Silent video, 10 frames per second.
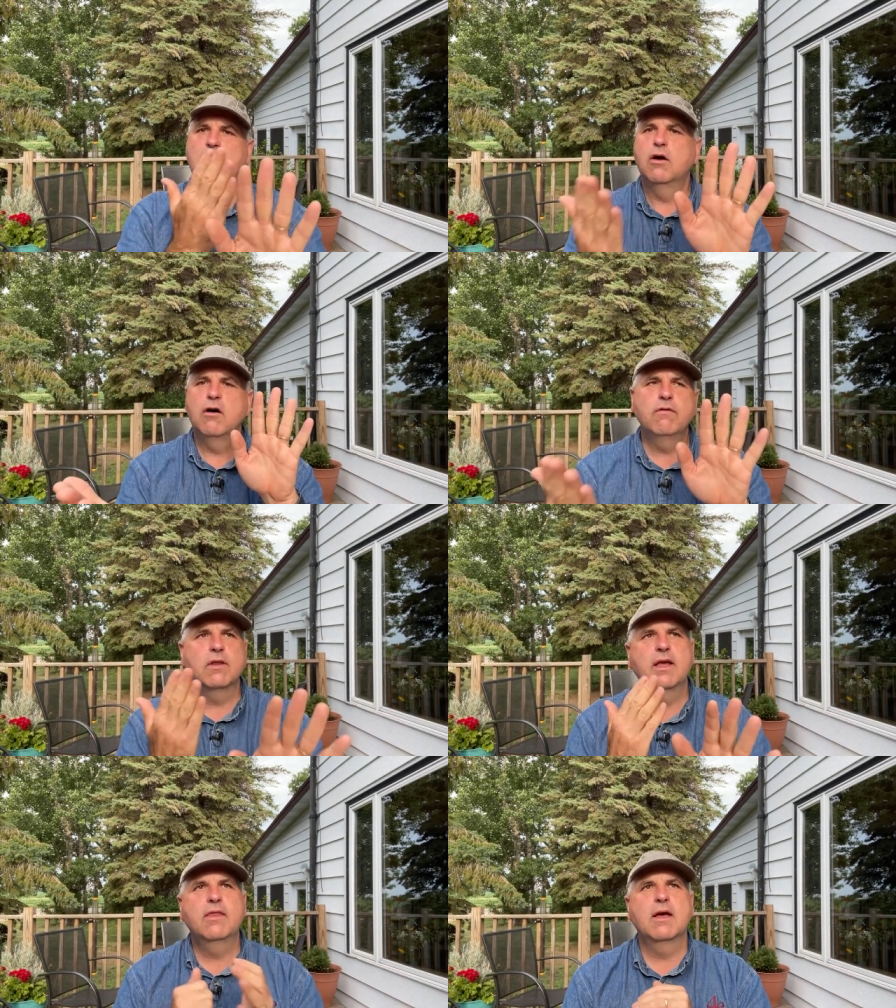
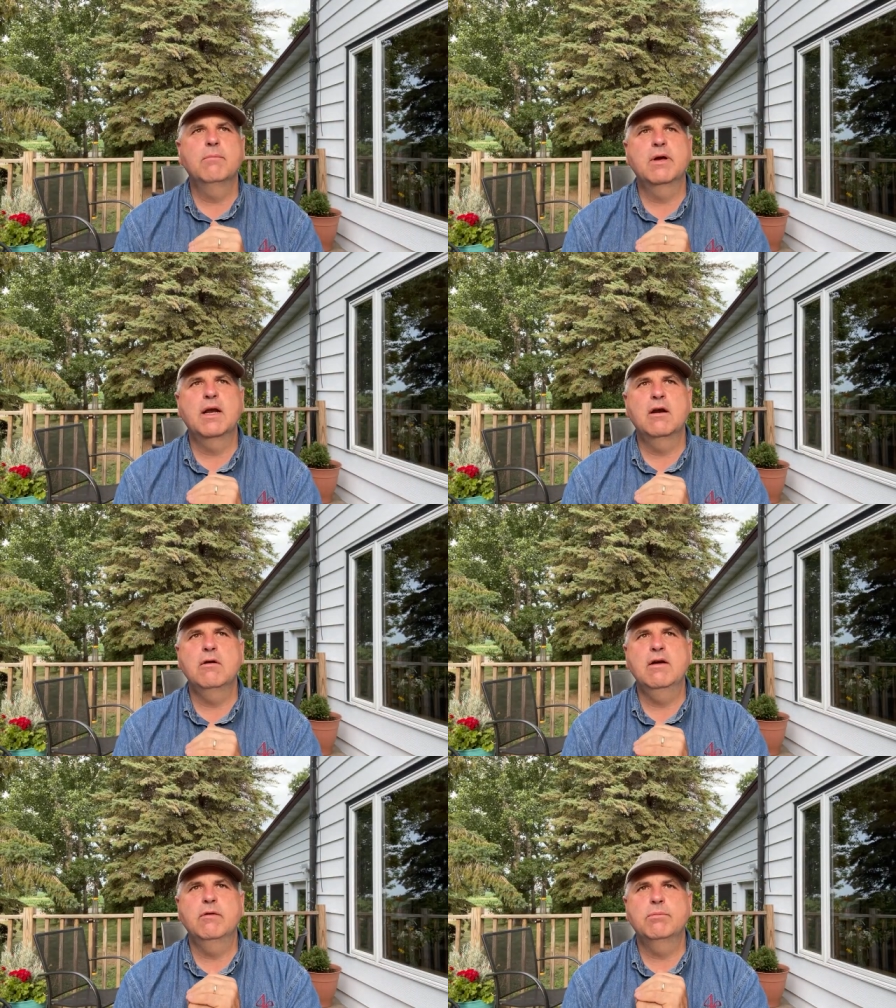overlay them, but I don't
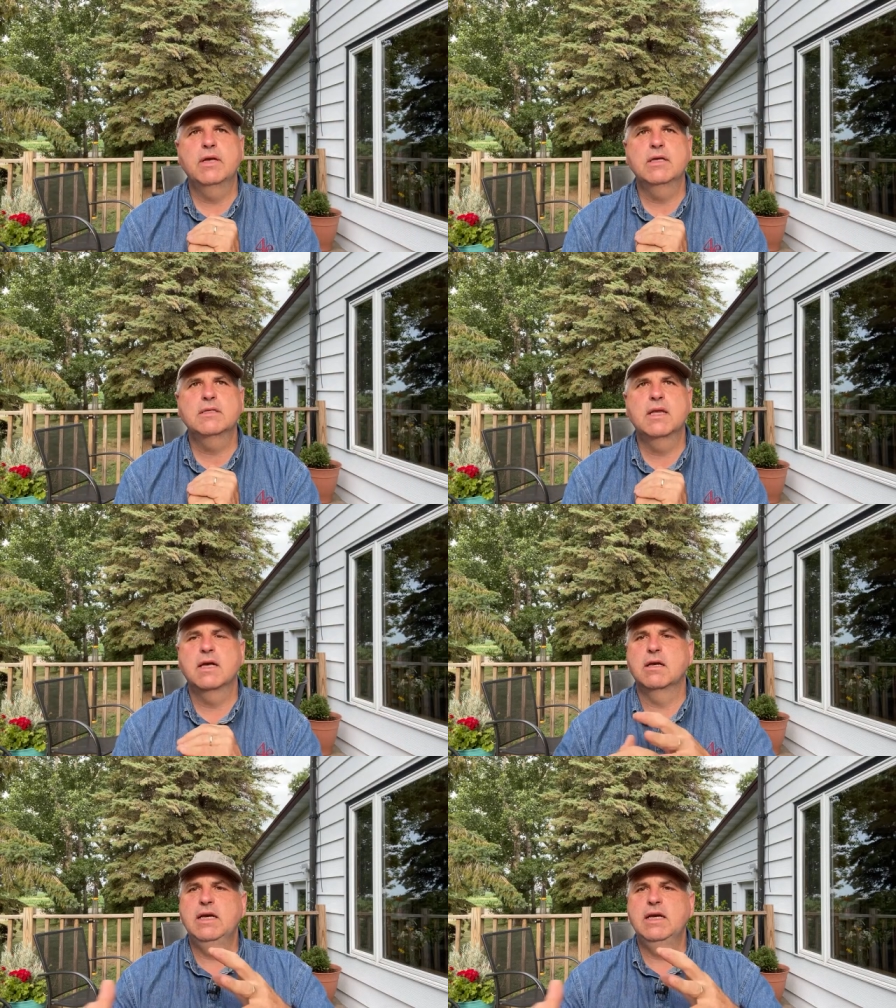have a place that